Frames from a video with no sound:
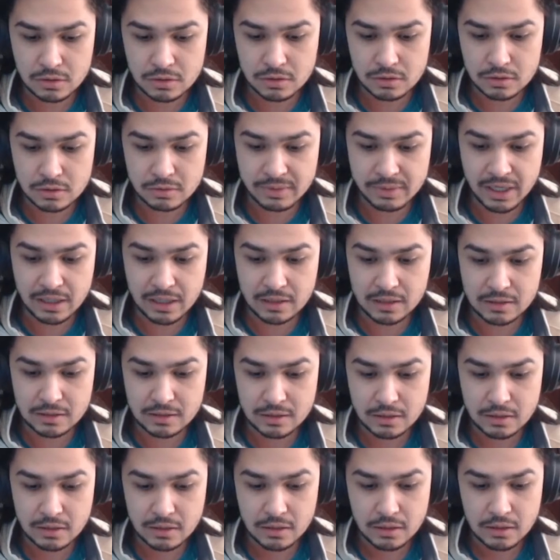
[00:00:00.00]
to be honest.
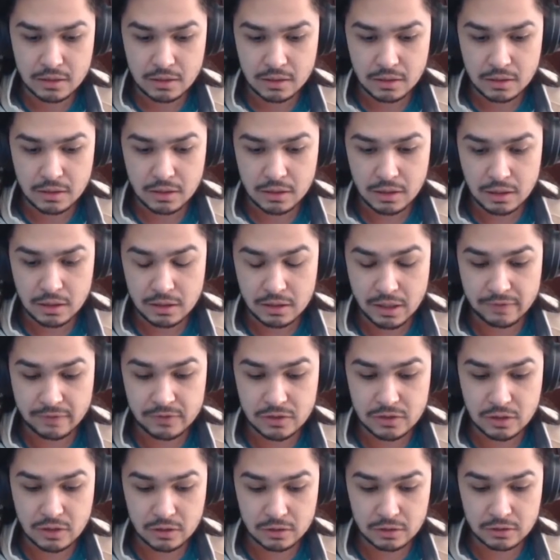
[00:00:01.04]
After
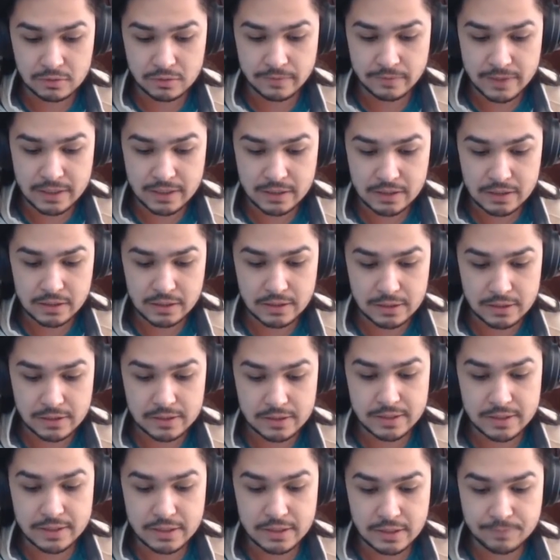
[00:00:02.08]
Stargirl finishes the
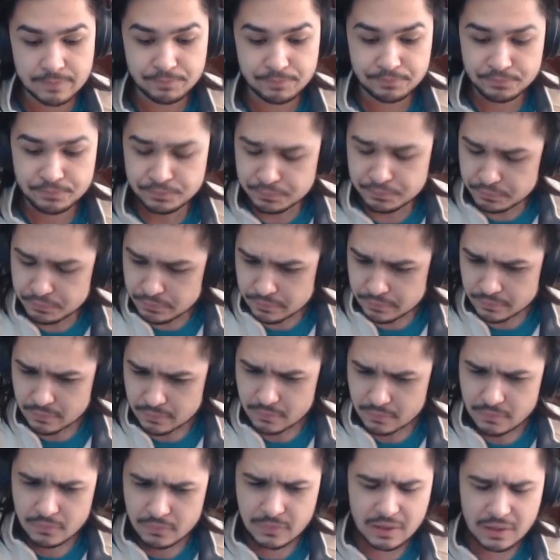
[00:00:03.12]
season,
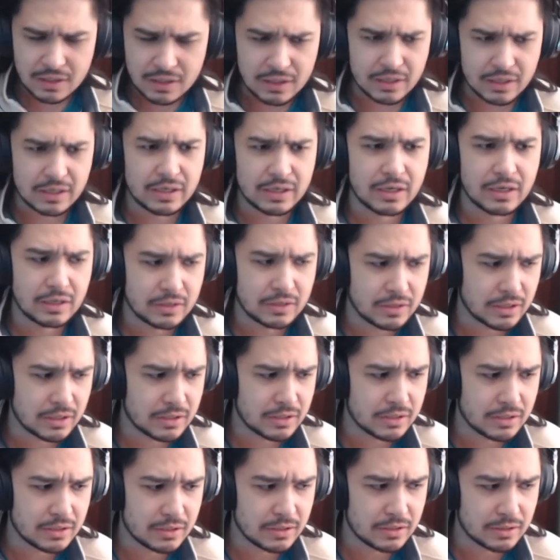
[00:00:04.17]
Young
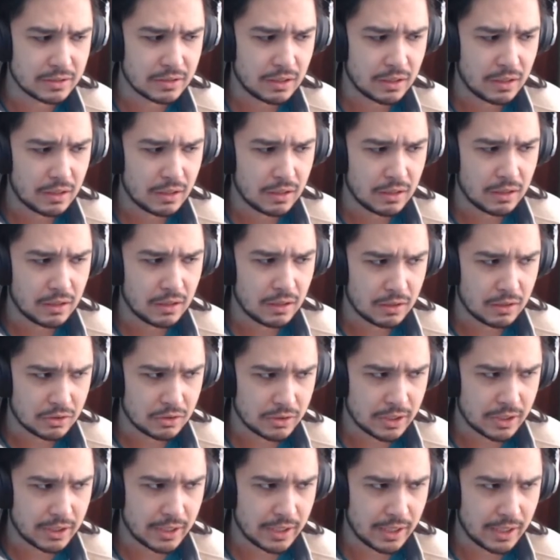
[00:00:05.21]
Justice, I'll
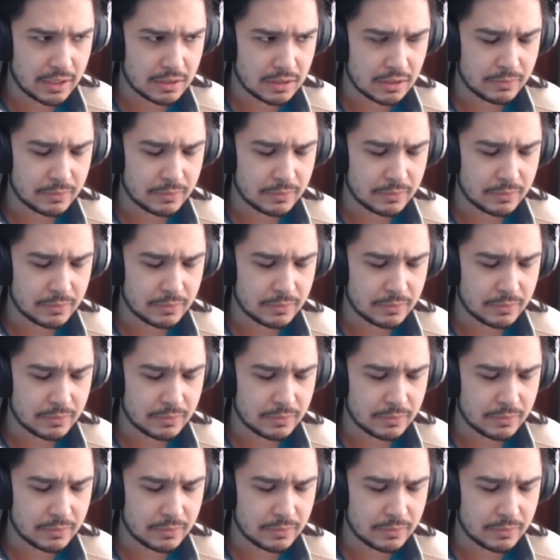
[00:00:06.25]
try to keep